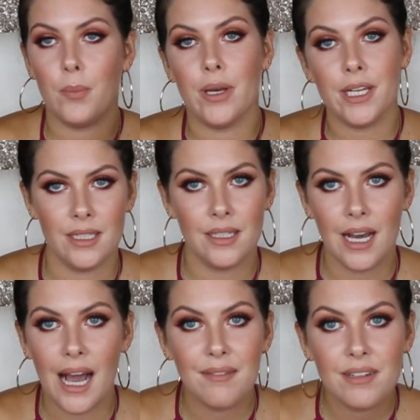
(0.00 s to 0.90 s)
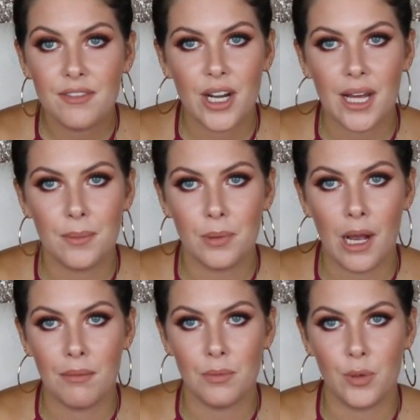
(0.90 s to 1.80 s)
but I've never had a
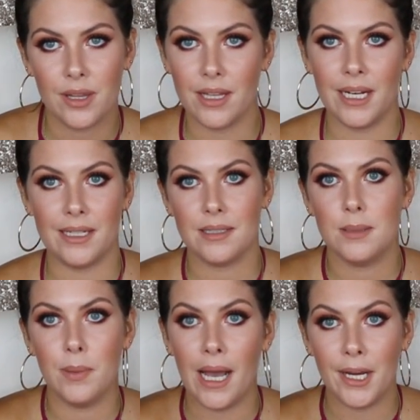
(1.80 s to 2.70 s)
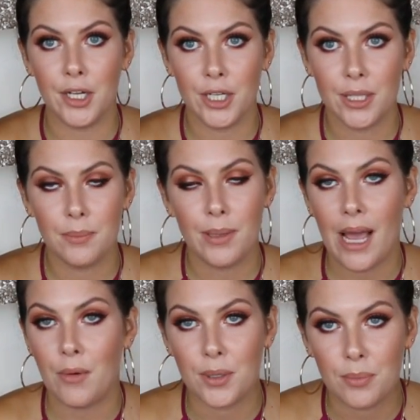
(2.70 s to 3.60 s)
problem with an expired
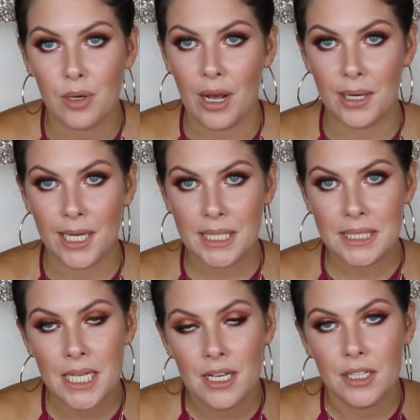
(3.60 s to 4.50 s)
powder product.